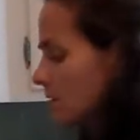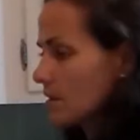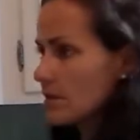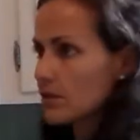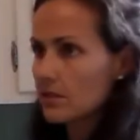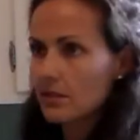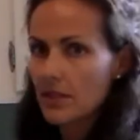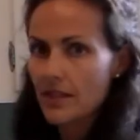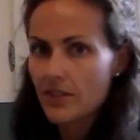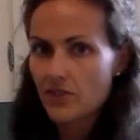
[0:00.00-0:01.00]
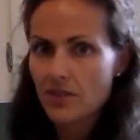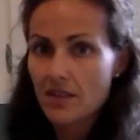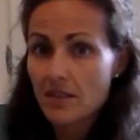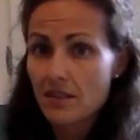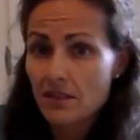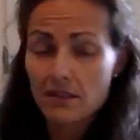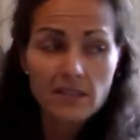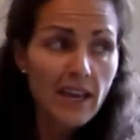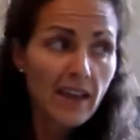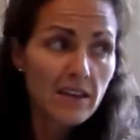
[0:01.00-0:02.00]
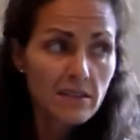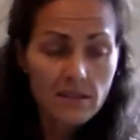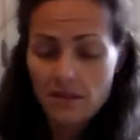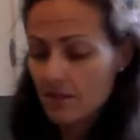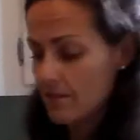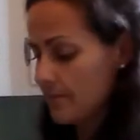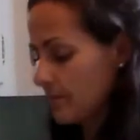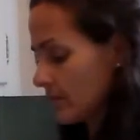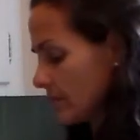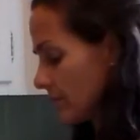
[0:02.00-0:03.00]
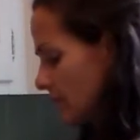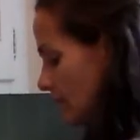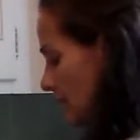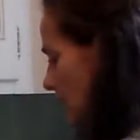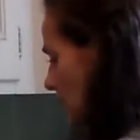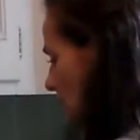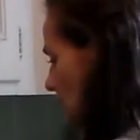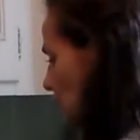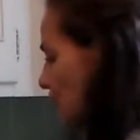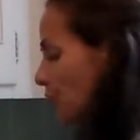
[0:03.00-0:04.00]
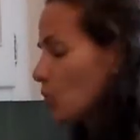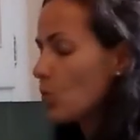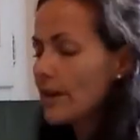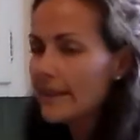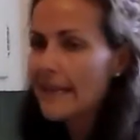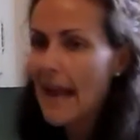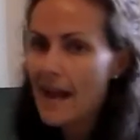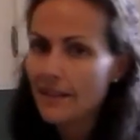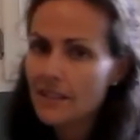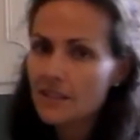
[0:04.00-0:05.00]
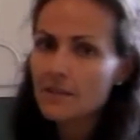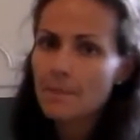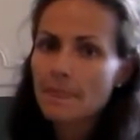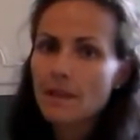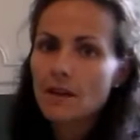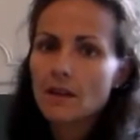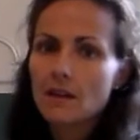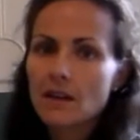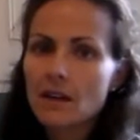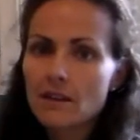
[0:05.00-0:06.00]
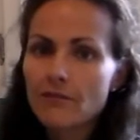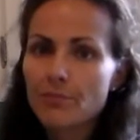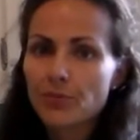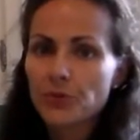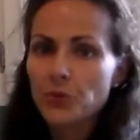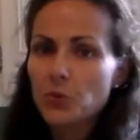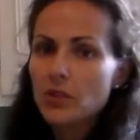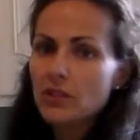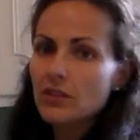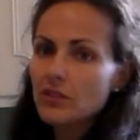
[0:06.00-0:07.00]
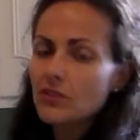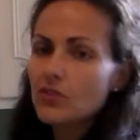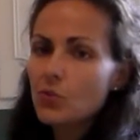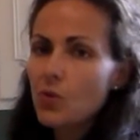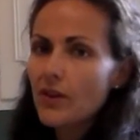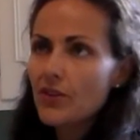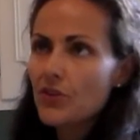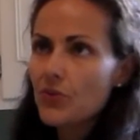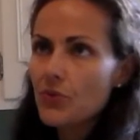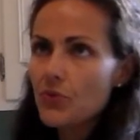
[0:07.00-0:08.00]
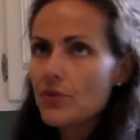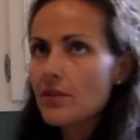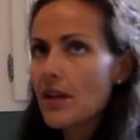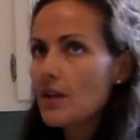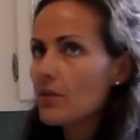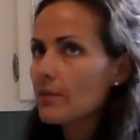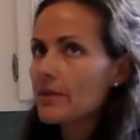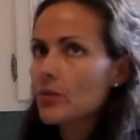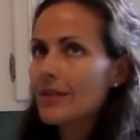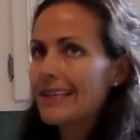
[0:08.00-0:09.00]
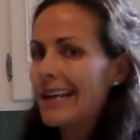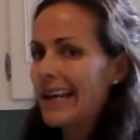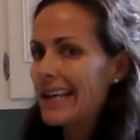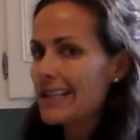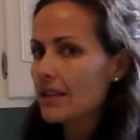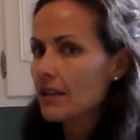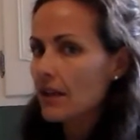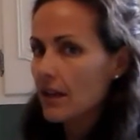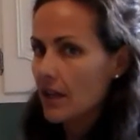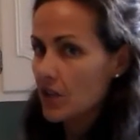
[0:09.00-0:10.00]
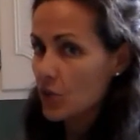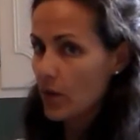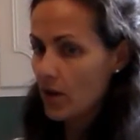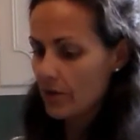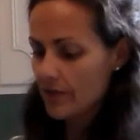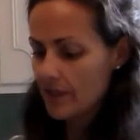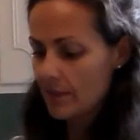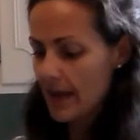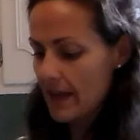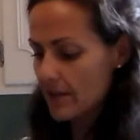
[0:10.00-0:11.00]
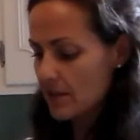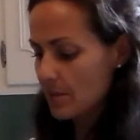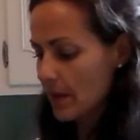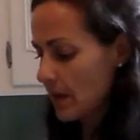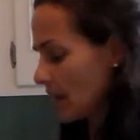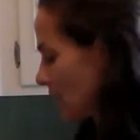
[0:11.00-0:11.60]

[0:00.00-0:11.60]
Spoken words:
little strings and the tags. So for 1 gallon of brew, you want to use anywhere between 8 and 12 tea bags, depending